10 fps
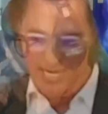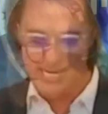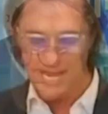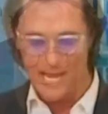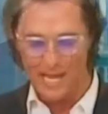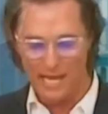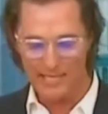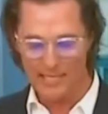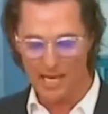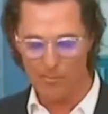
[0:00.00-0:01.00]

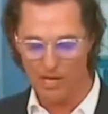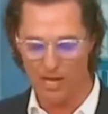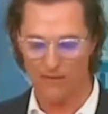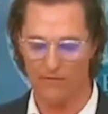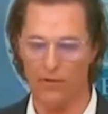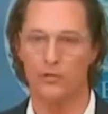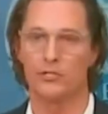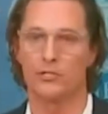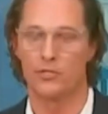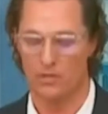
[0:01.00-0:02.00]
high-top
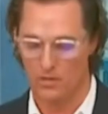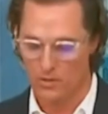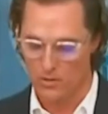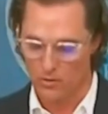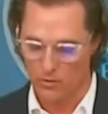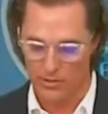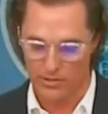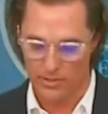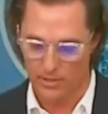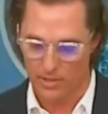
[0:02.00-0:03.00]
Converse with
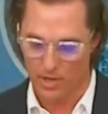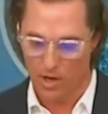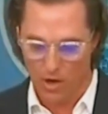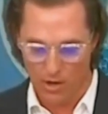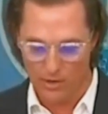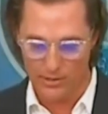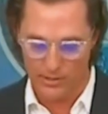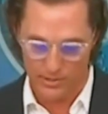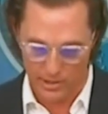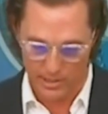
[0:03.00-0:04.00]
a heart
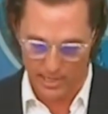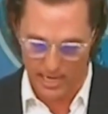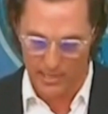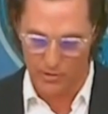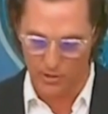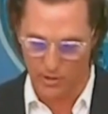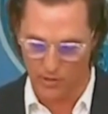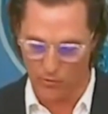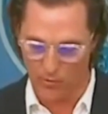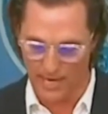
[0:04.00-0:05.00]
she had hand-drawn on
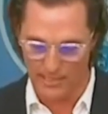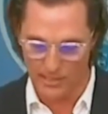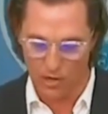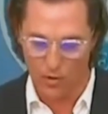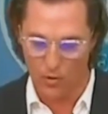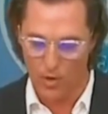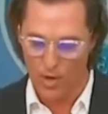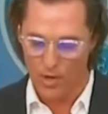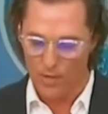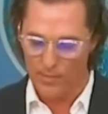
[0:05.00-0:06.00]
the right toe
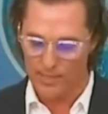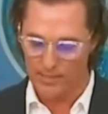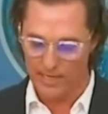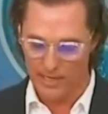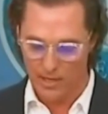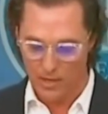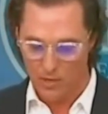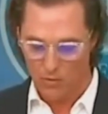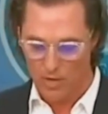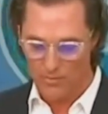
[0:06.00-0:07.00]
because they
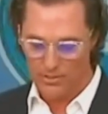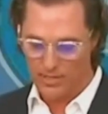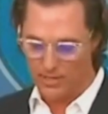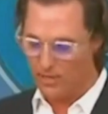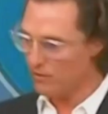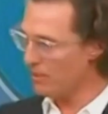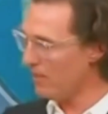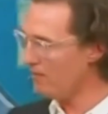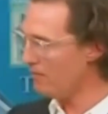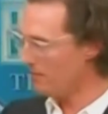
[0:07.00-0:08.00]
represented her
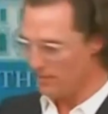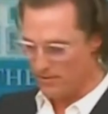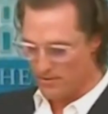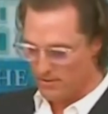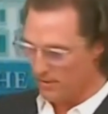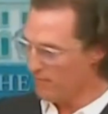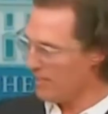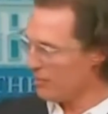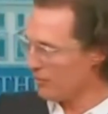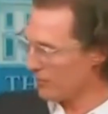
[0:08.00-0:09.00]
love of
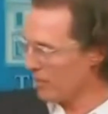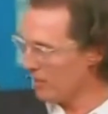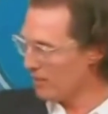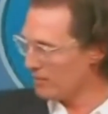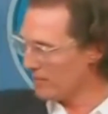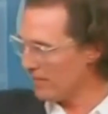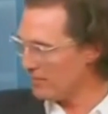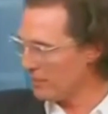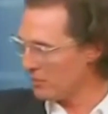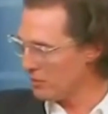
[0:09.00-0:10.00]
nature. Camilla's got
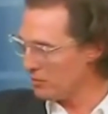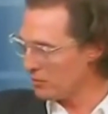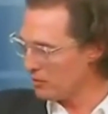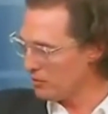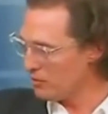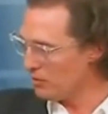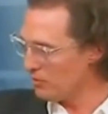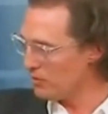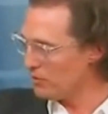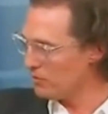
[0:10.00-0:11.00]
these shoes. Can you show
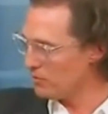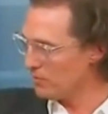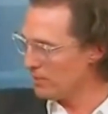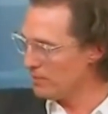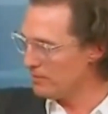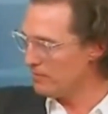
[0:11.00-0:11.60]
these shoes, please?